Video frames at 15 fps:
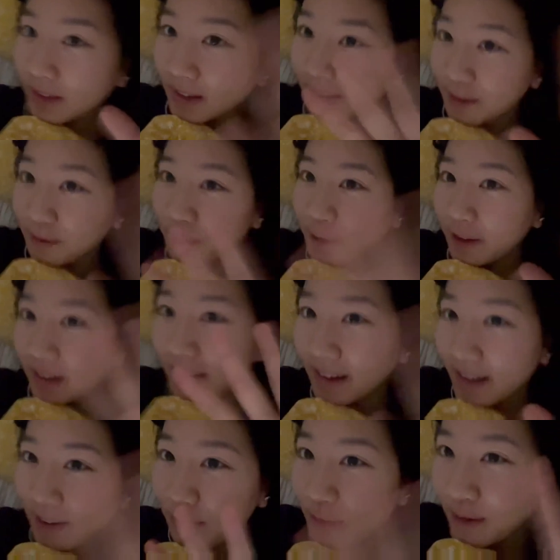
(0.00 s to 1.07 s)
Good morning,
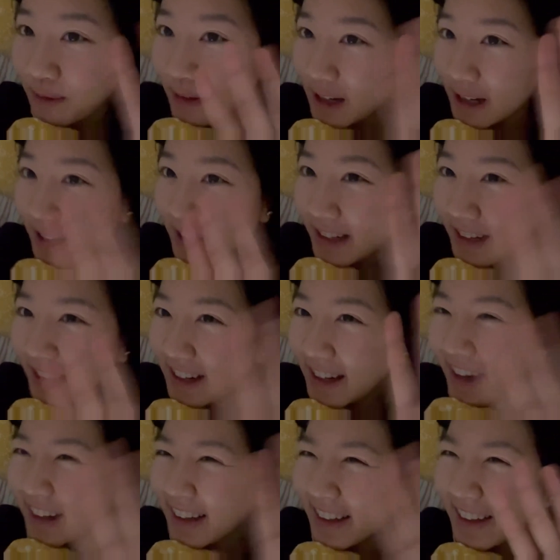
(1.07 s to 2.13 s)

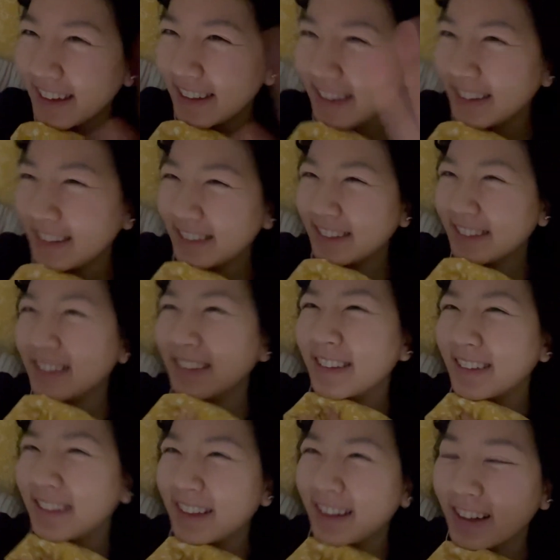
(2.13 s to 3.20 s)
everybody.
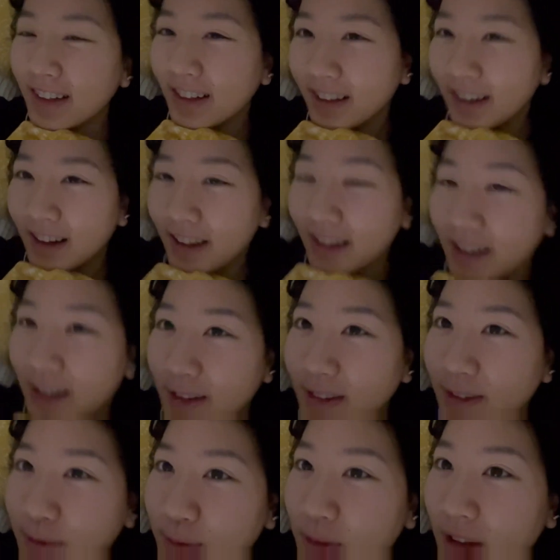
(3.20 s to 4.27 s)
I
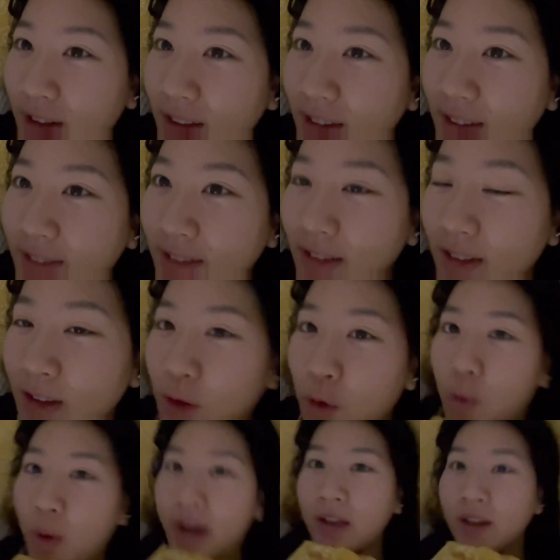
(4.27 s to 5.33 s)
am
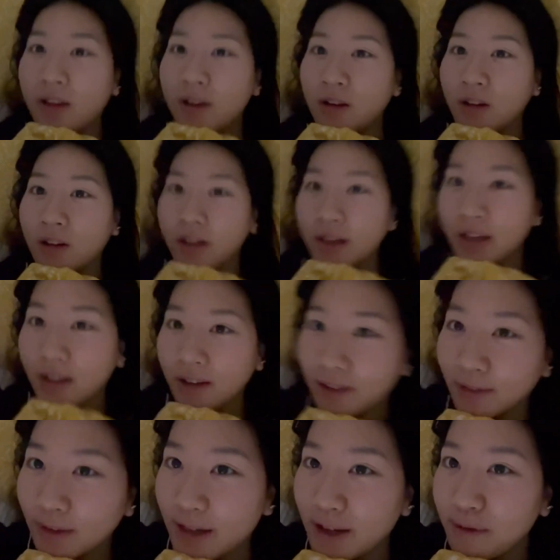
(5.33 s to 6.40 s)
quite literally
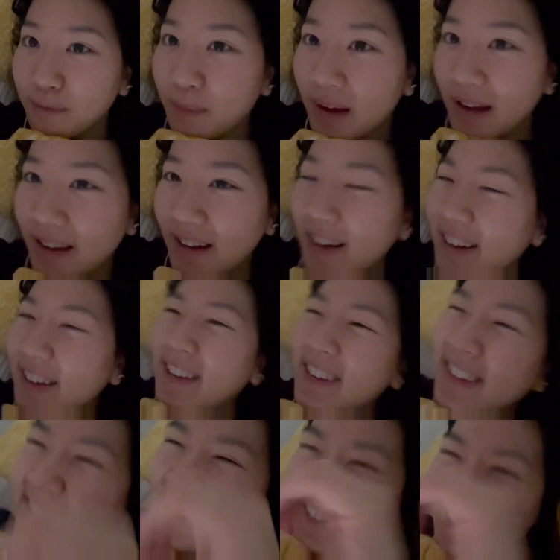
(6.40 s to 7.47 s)
in bed.
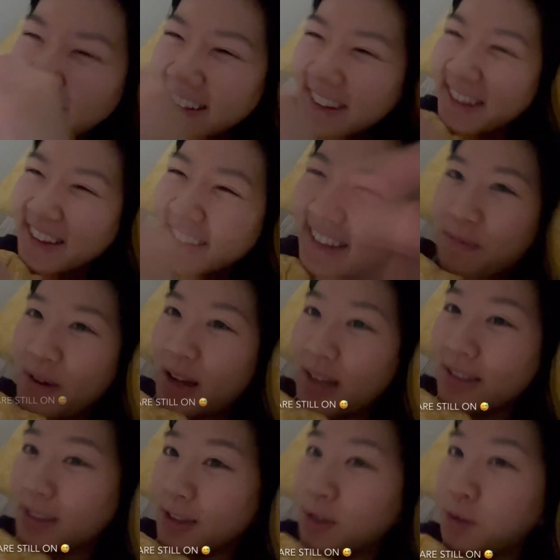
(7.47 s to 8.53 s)
I
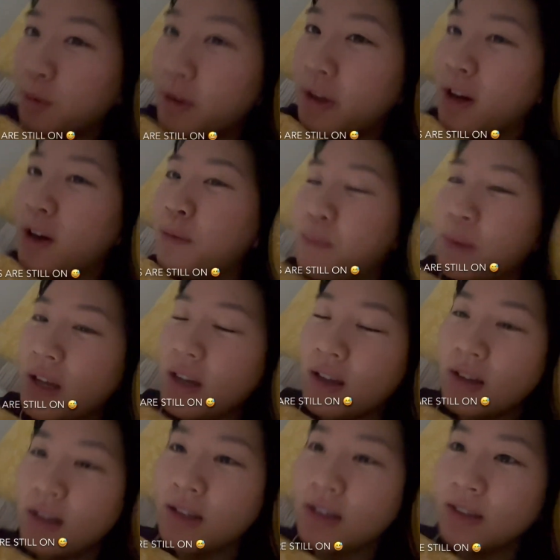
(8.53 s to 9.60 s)
just woke up. It
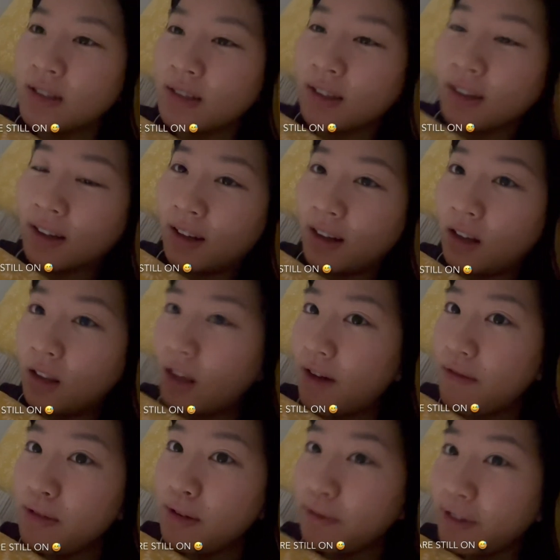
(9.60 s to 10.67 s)
is
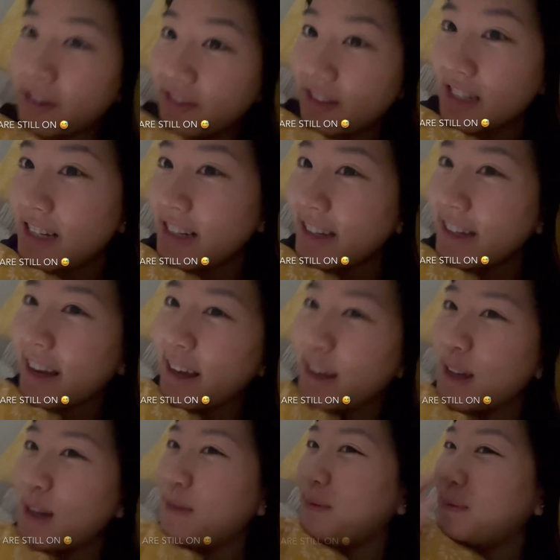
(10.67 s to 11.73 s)
11:15
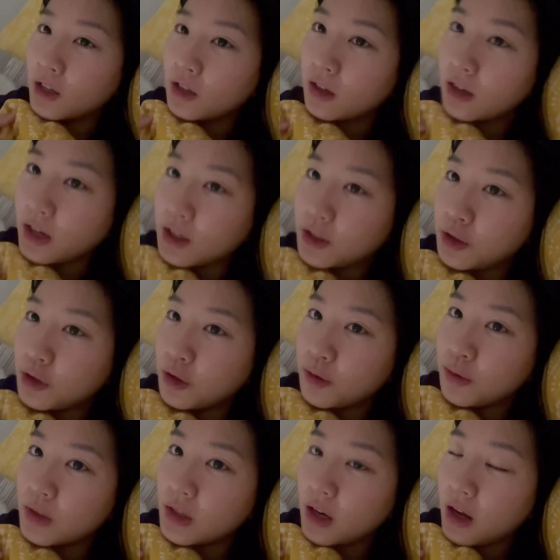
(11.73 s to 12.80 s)
a.m. Today is
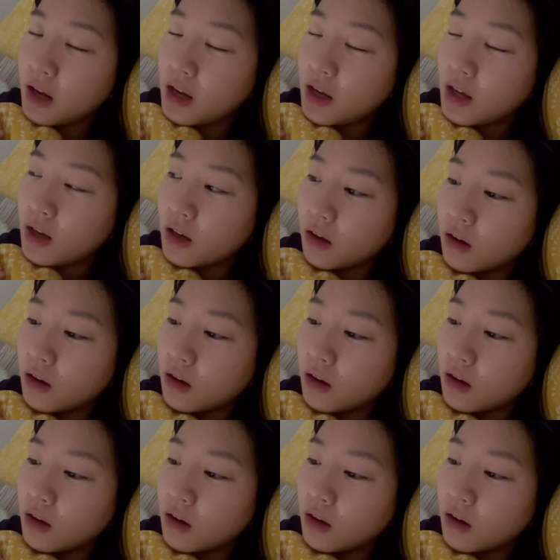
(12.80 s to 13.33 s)
Tuesday,